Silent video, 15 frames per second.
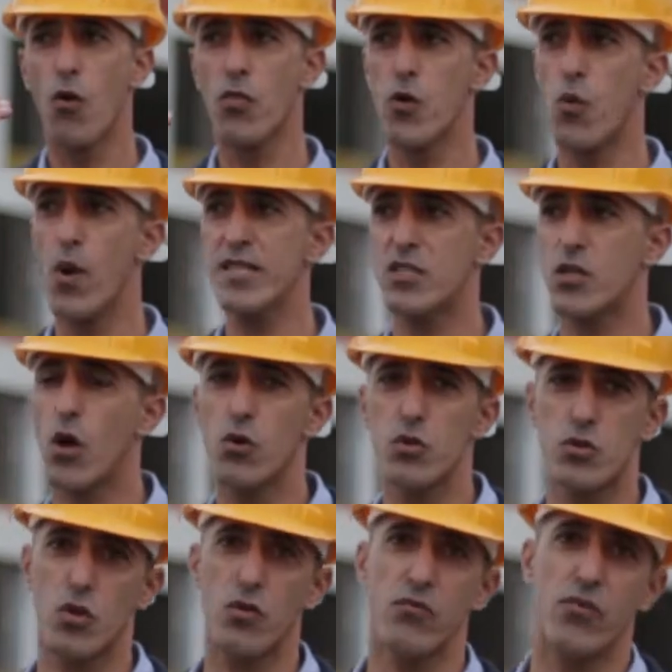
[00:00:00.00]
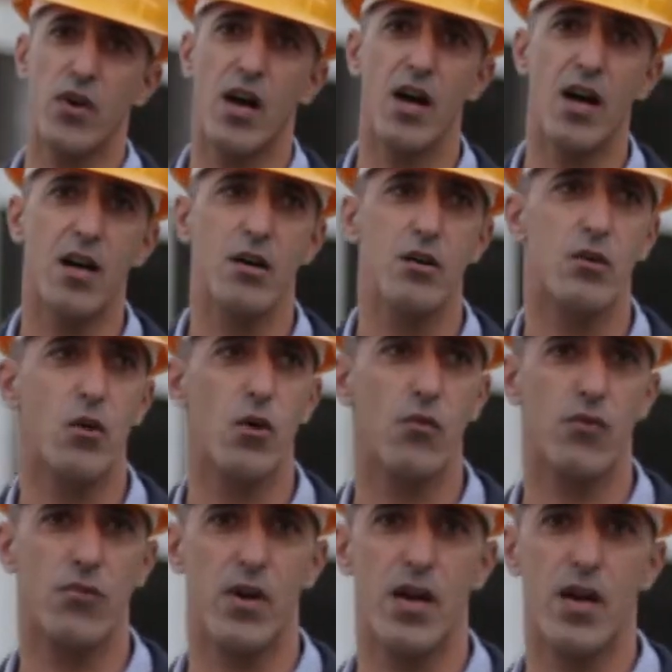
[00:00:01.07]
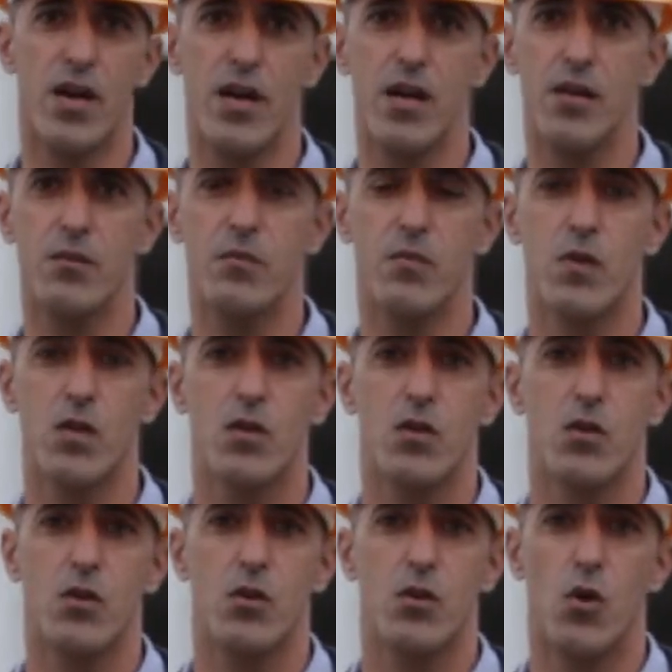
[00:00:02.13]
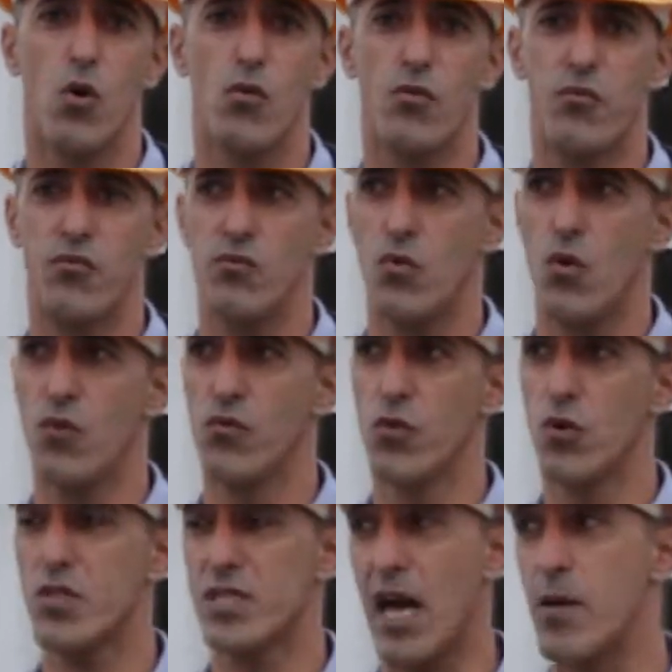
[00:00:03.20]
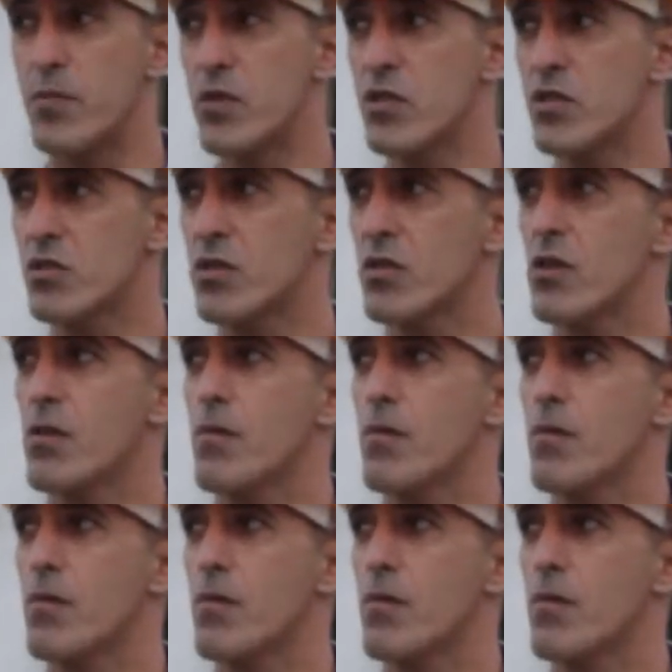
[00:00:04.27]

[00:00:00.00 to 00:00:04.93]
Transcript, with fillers: On the west coast of, uh, of uh, of, of North Cyprus.